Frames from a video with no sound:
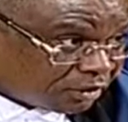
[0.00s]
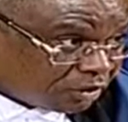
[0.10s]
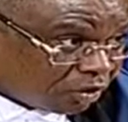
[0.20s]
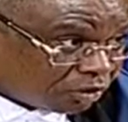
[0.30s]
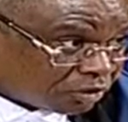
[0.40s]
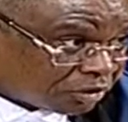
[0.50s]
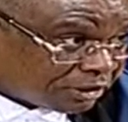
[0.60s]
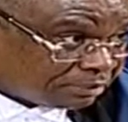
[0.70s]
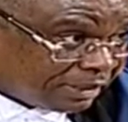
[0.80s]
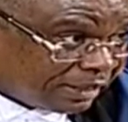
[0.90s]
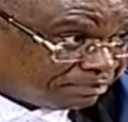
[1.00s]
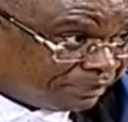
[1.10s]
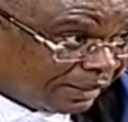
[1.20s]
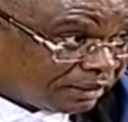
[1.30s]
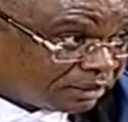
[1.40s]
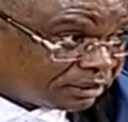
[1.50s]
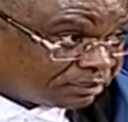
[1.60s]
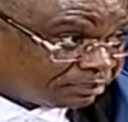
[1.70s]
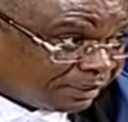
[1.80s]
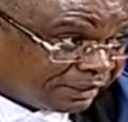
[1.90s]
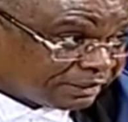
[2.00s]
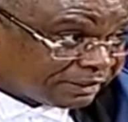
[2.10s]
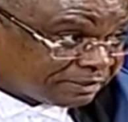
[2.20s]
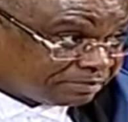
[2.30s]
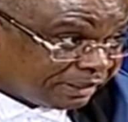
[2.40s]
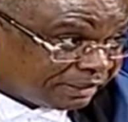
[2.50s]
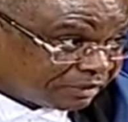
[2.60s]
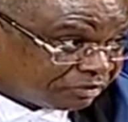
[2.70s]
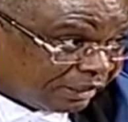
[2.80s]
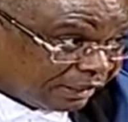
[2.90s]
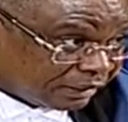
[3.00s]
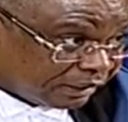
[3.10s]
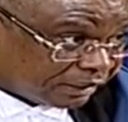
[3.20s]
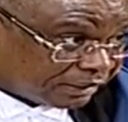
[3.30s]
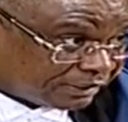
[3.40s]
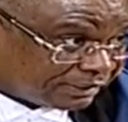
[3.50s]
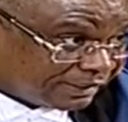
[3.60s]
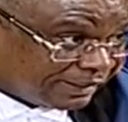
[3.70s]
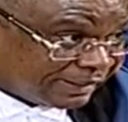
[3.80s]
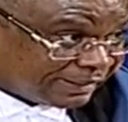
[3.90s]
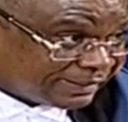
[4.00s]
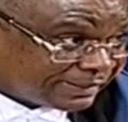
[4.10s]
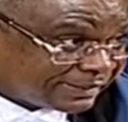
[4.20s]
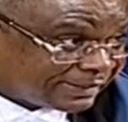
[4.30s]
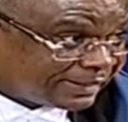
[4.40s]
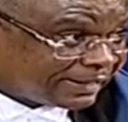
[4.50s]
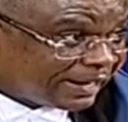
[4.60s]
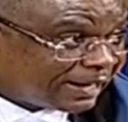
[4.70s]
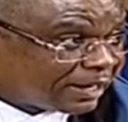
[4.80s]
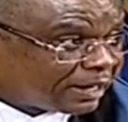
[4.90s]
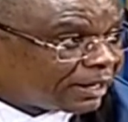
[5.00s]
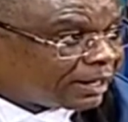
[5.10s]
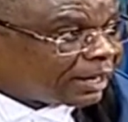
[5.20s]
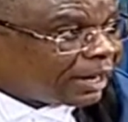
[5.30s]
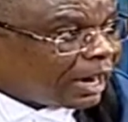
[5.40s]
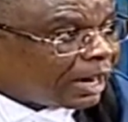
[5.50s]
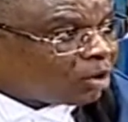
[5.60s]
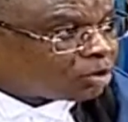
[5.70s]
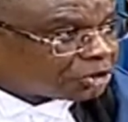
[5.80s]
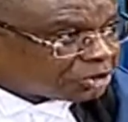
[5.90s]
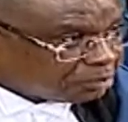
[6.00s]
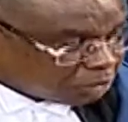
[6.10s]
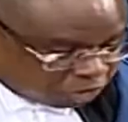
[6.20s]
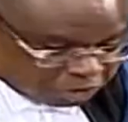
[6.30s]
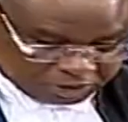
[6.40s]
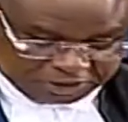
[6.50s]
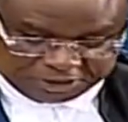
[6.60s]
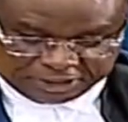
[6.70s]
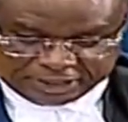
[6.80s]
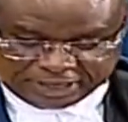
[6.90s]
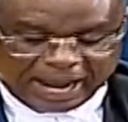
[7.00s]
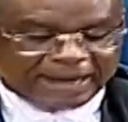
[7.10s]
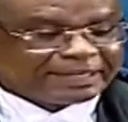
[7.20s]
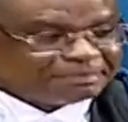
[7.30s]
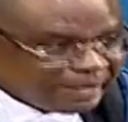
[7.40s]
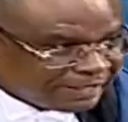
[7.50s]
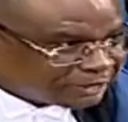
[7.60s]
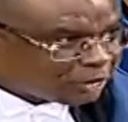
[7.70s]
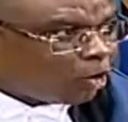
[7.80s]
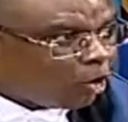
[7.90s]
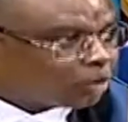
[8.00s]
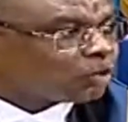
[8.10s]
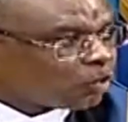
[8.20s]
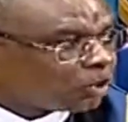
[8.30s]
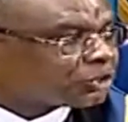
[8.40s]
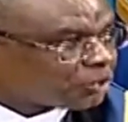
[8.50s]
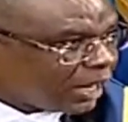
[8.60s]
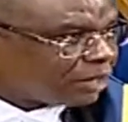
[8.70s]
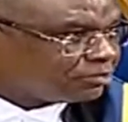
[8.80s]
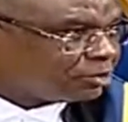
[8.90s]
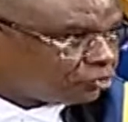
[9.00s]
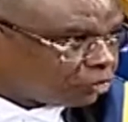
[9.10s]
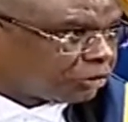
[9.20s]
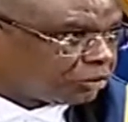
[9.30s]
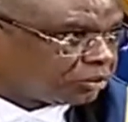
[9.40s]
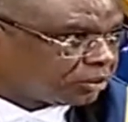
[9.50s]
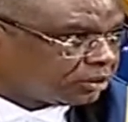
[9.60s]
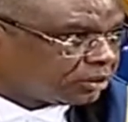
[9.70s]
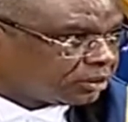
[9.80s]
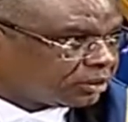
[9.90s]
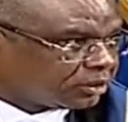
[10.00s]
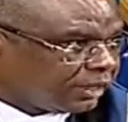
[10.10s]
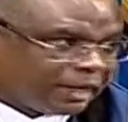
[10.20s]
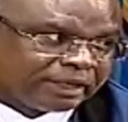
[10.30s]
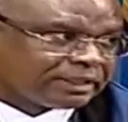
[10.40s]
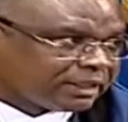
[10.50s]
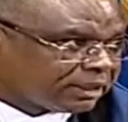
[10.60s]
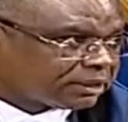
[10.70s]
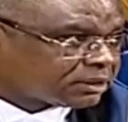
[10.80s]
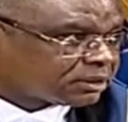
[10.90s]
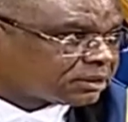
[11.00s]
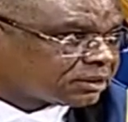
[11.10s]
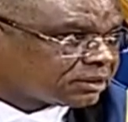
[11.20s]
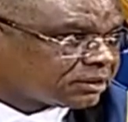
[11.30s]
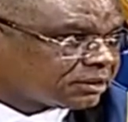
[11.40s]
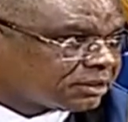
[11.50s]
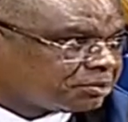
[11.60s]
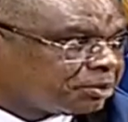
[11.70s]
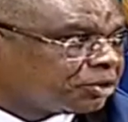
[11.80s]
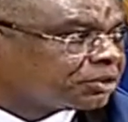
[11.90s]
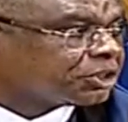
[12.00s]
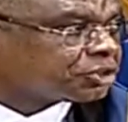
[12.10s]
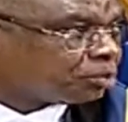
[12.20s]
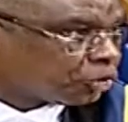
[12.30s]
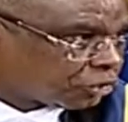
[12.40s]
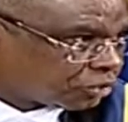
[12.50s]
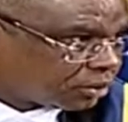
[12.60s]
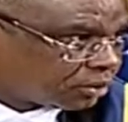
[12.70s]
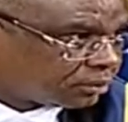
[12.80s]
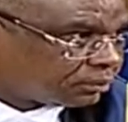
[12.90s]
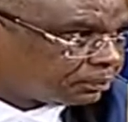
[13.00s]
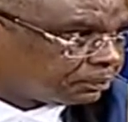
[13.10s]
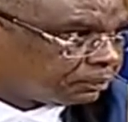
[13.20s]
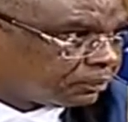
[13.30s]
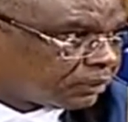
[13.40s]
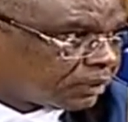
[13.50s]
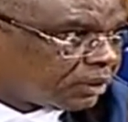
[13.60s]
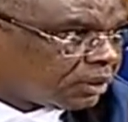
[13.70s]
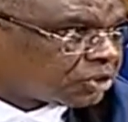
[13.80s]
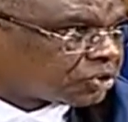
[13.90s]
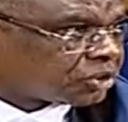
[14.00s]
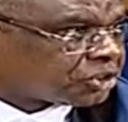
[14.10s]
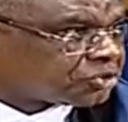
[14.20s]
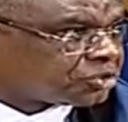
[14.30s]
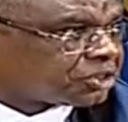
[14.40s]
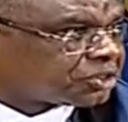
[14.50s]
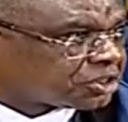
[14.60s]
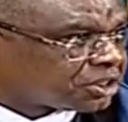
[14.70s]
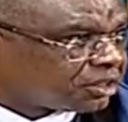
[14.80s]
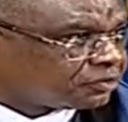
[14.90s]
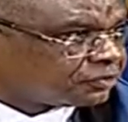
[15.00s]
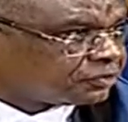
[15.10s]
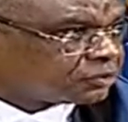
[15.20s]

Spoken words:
not to some campaign pledges made in Vihiga. It is a contribution, a debate on what you have before you. Anything else is beyond this motion. So restrict yourself